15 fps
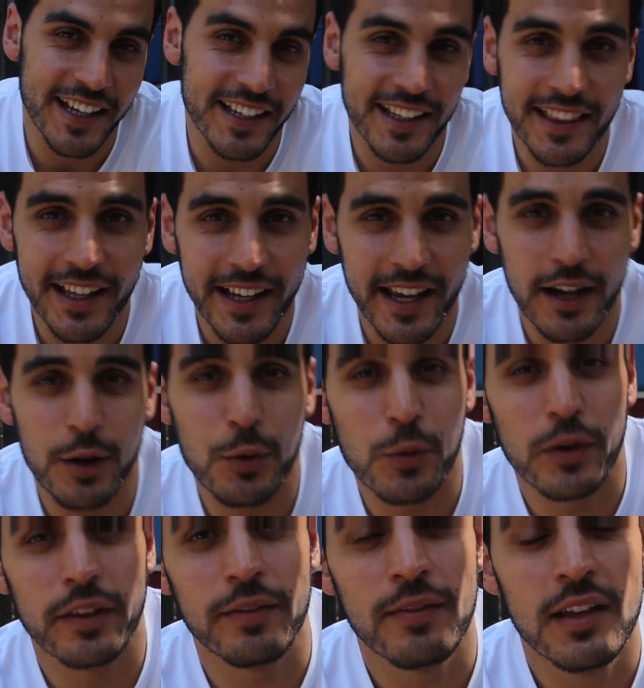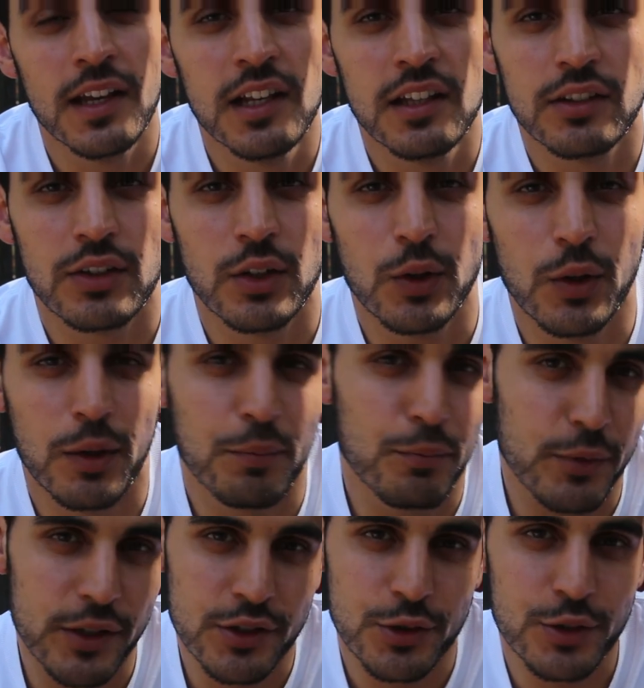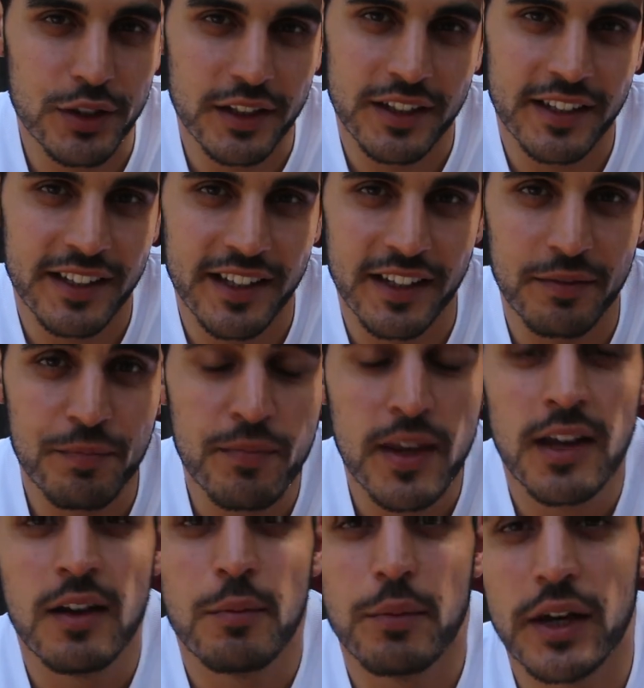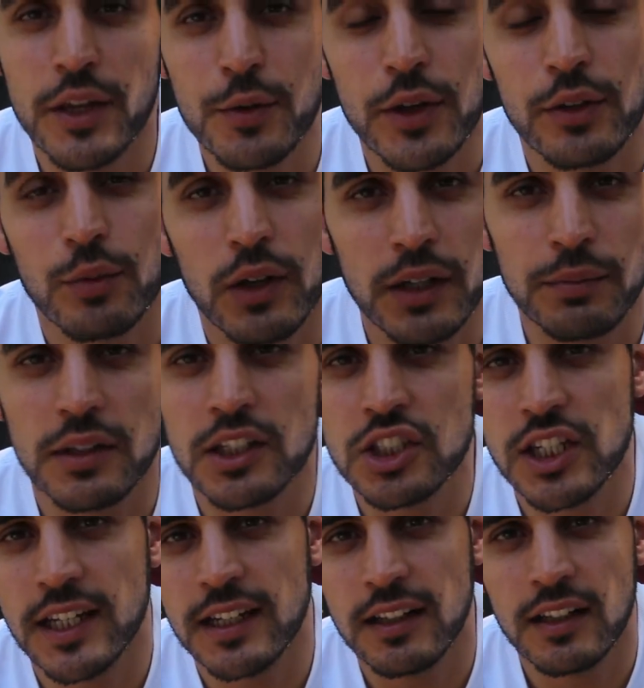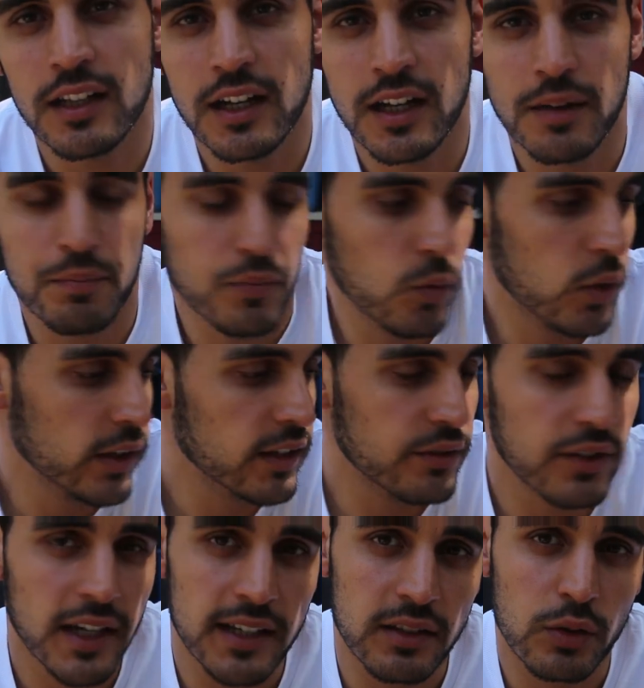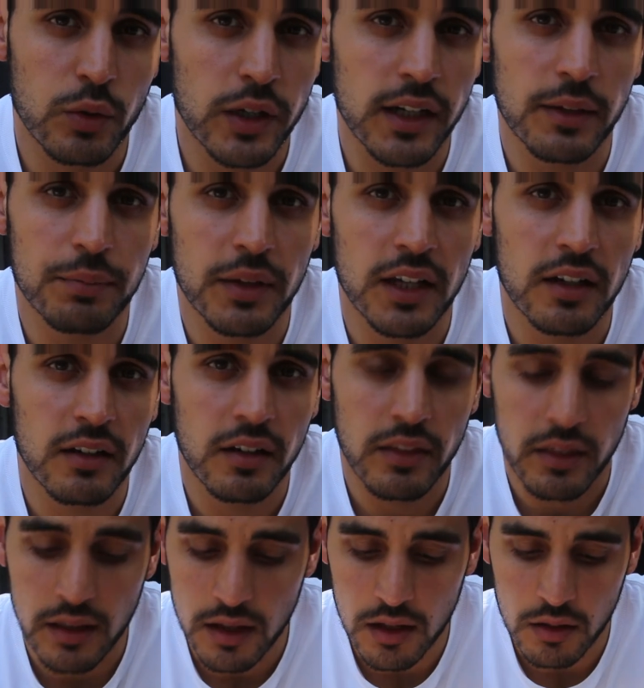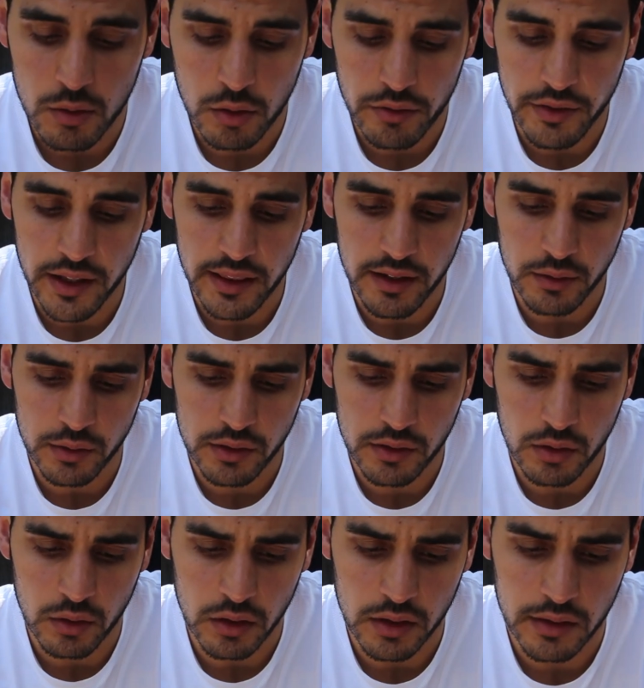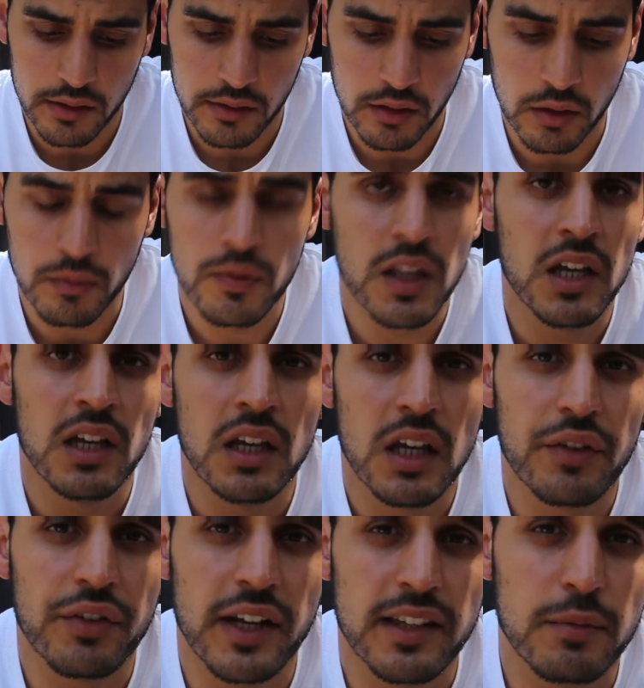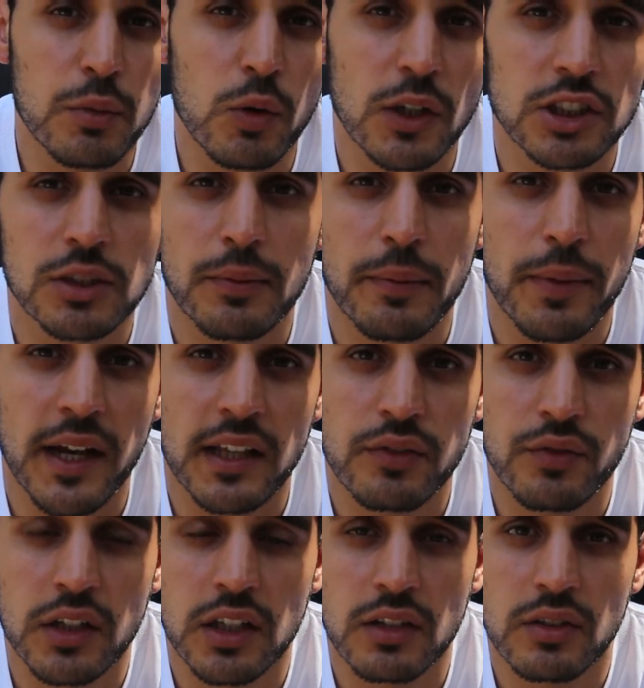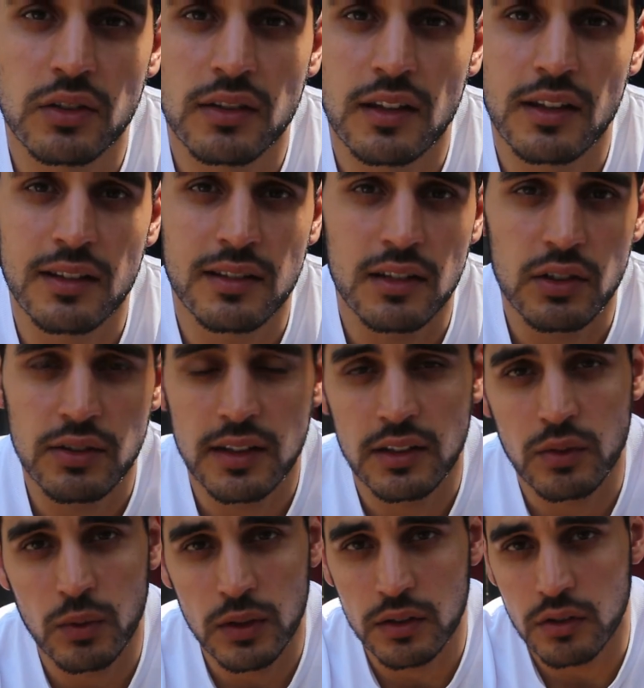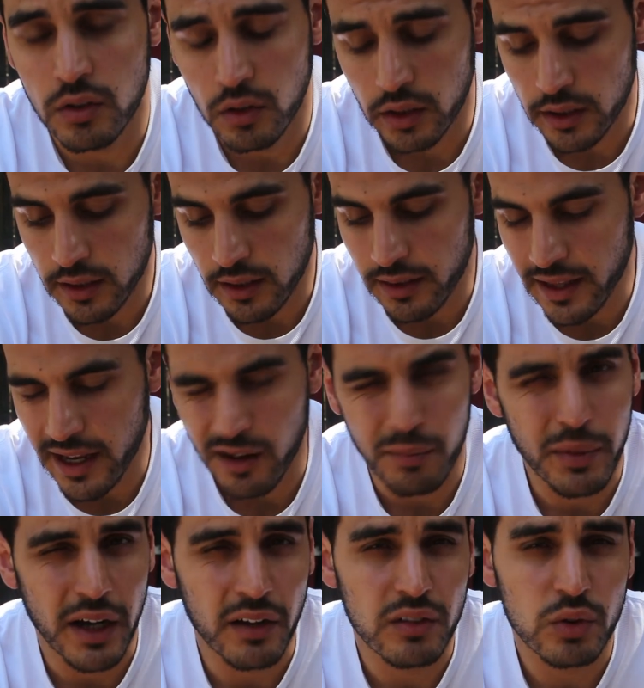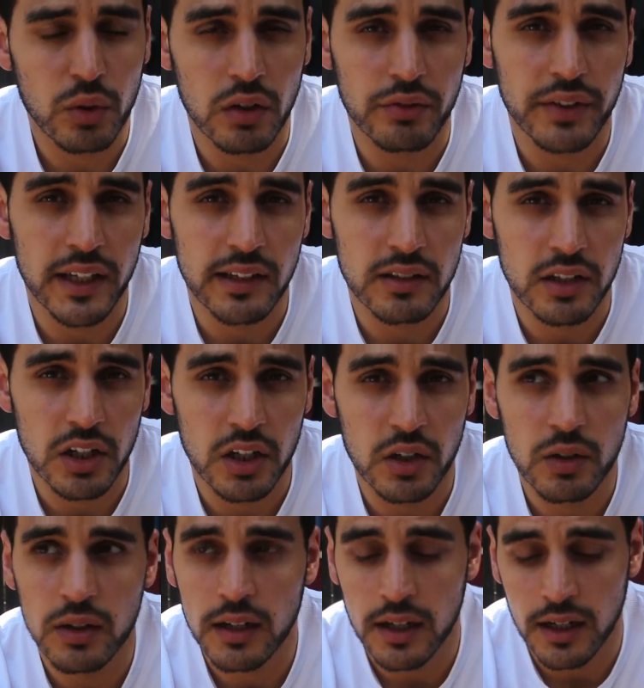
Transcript: I didn't like how it went, so I'm reshooting it again. But anyways, welcome to the channel. I uh, um, want to give you guys a quick update on the Corvette that was stolen. So if you guys have been watching my past videos, the Z06 was stolen now about 12 days ago.